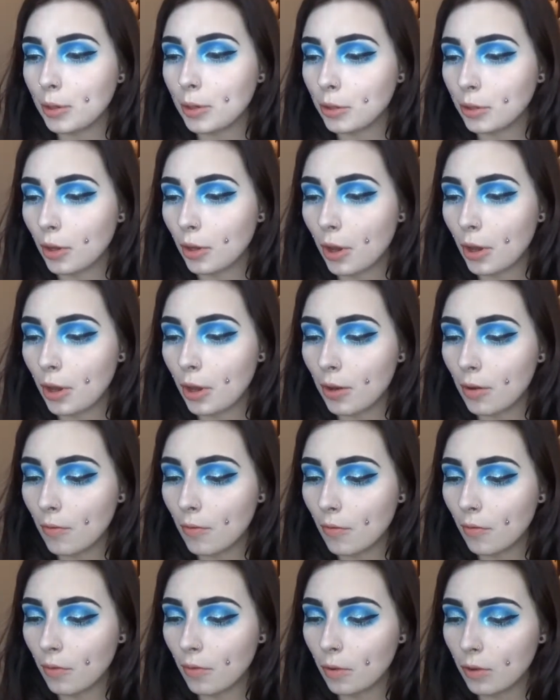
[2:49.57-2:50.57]
So
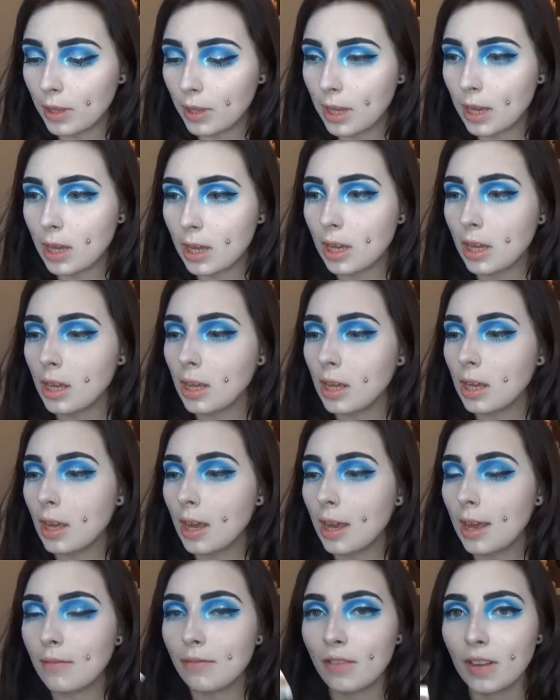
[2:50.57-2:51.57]
for
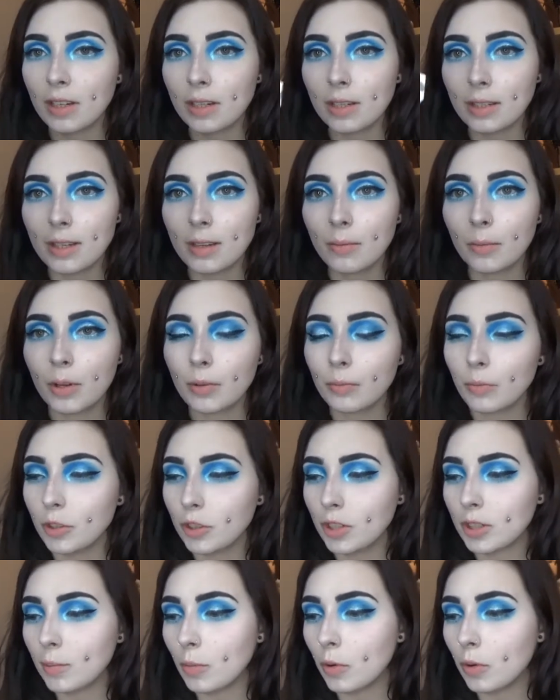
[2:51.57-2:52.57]
the Fantasy one,
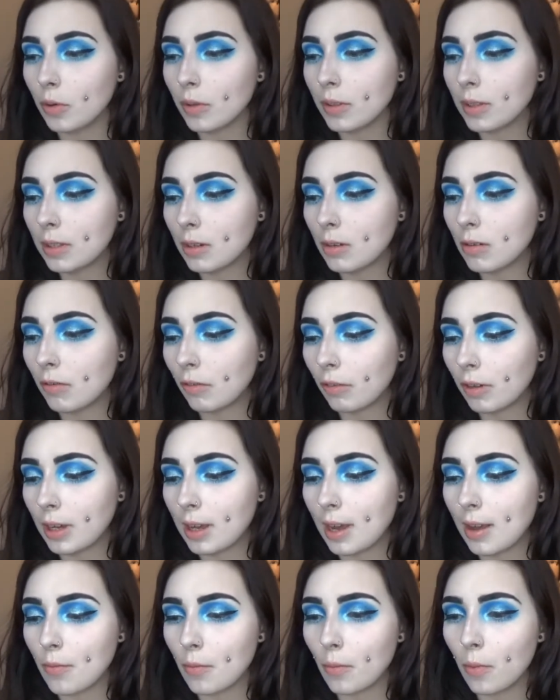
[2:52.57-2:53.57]
which is more
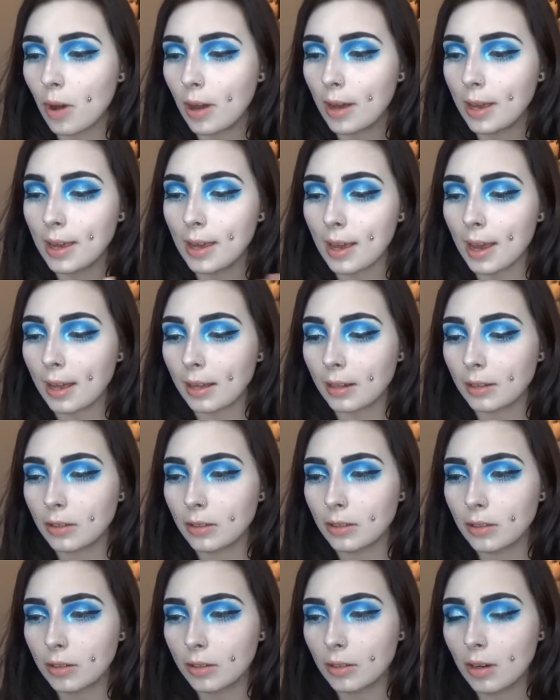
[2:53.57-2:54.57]
silvery and white
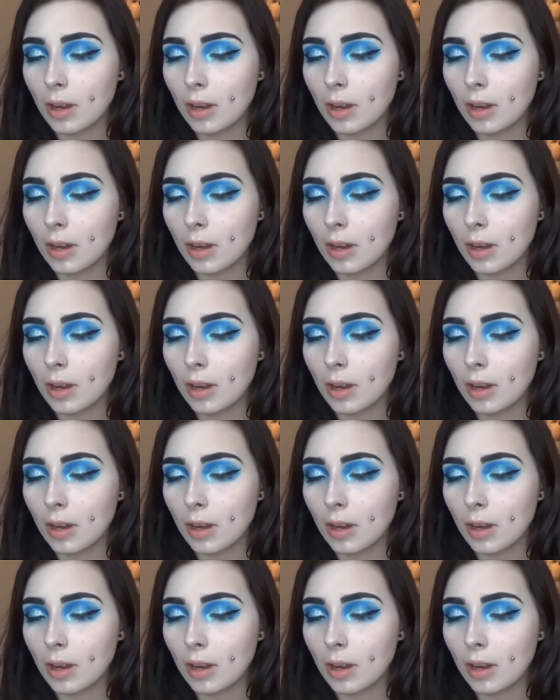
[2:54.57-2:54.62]
and